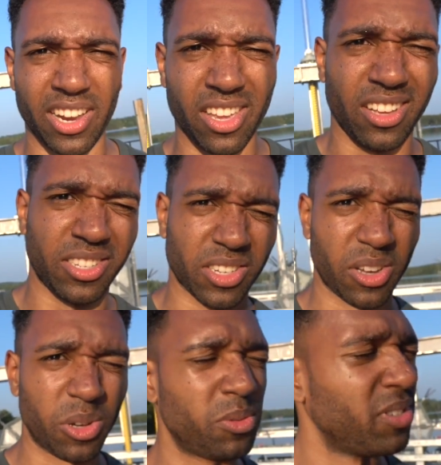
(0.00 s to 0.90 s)
y'all, so
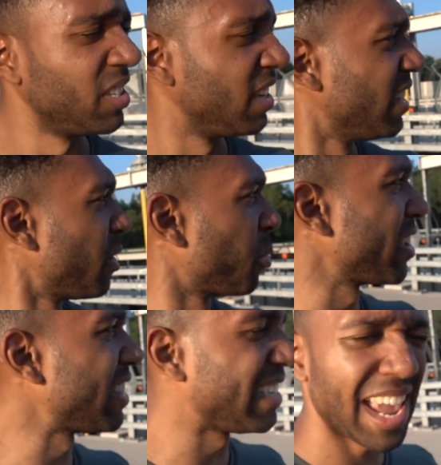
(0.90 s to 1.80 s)

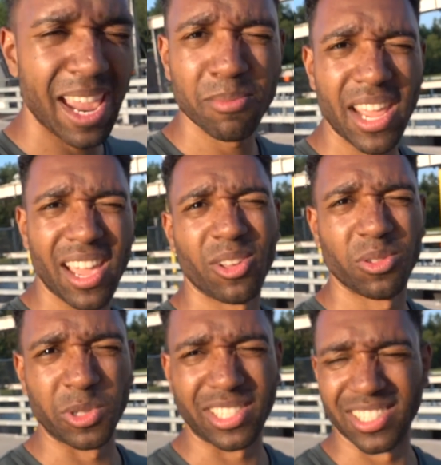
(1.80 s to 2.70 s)
we're at the dam now,
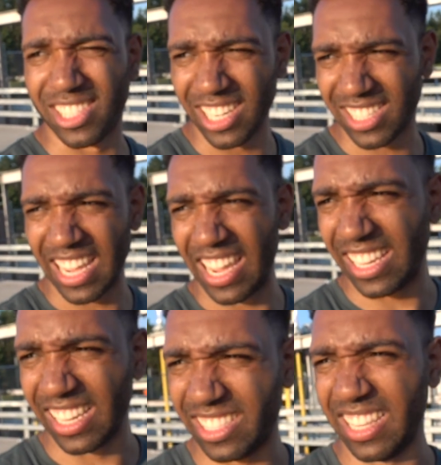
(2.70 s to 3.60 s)
which is just
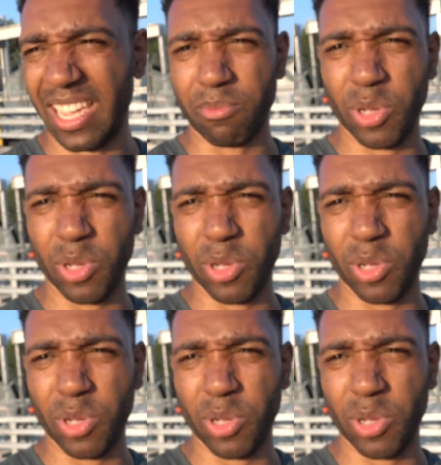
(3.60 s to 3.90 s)
like, it's like